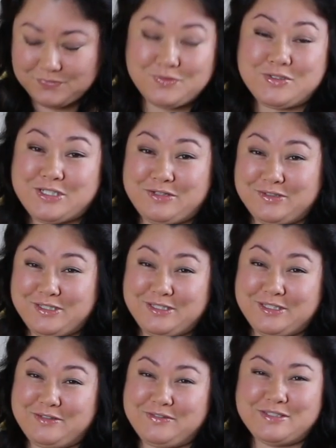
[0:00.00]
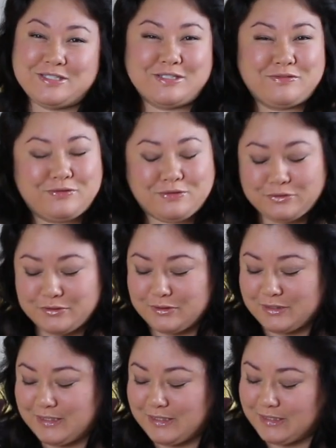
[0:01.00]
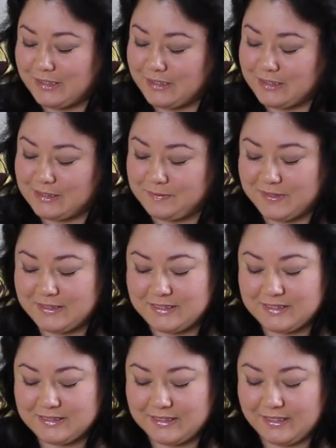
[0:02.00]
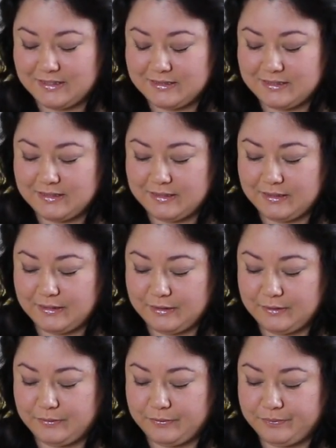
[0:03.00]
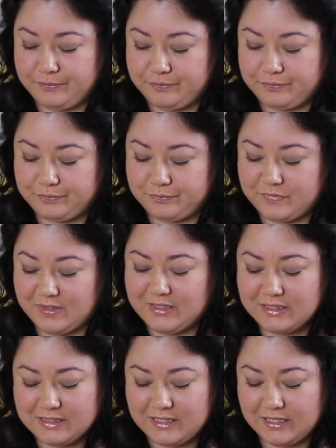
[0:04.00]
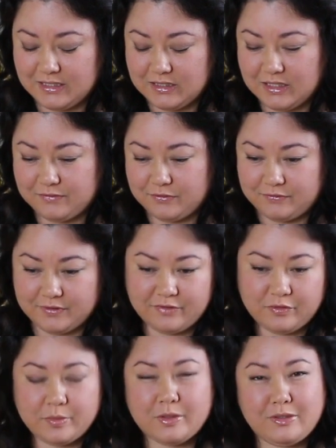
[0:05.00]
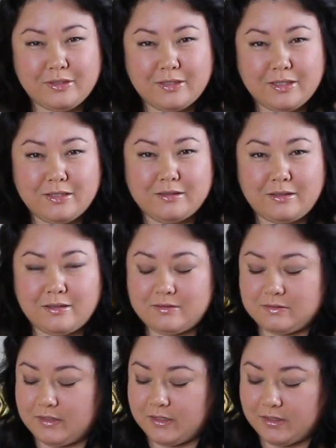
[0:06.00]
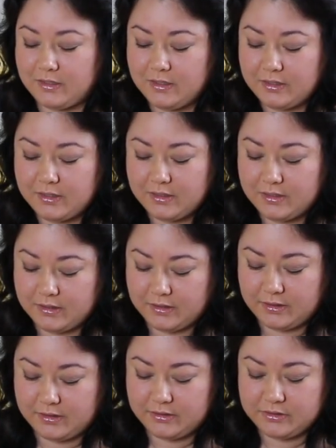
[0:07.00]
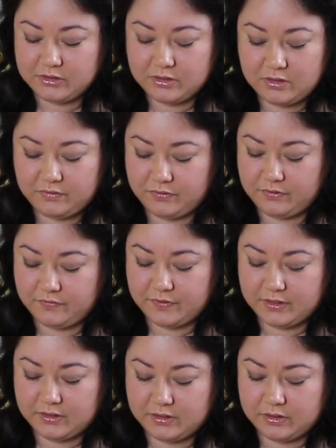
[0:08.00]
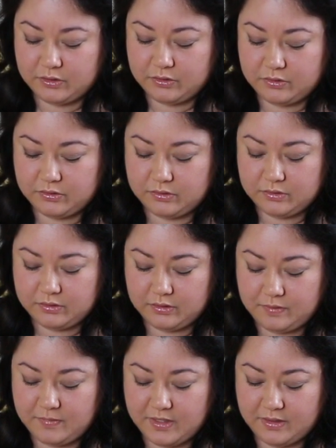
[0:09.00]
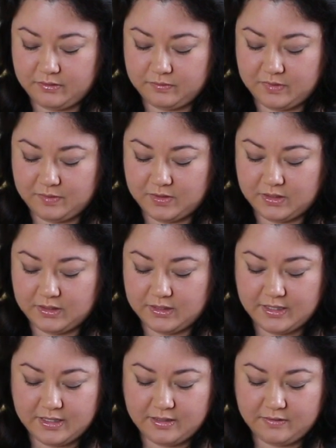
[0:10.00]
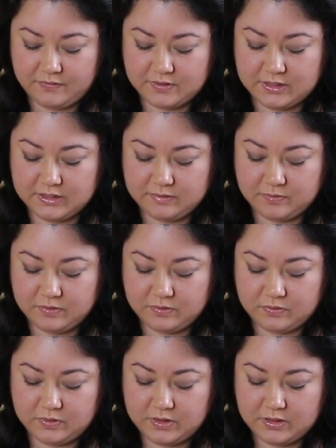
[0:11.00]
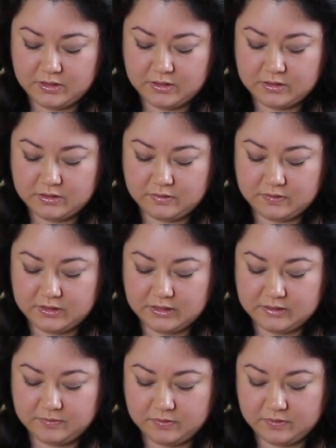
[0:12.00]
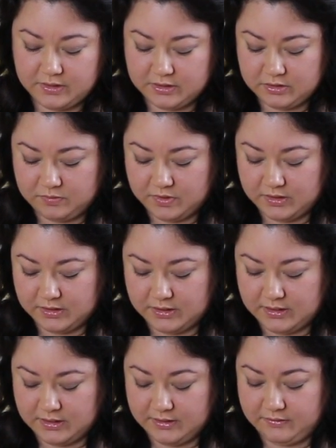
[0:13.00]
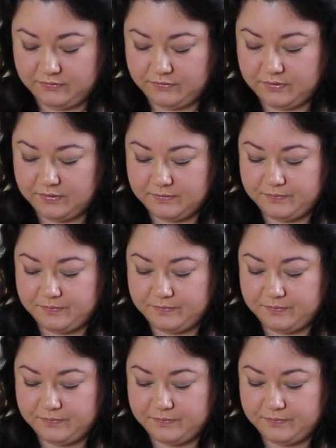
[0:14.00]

which I really love. It's a florally spicy scent. It doesn't add a lot for flavor, but you can kind of tell it's there. Start off with a very little amount, maybe half a teaspoon to a teaspoon. That should be enough.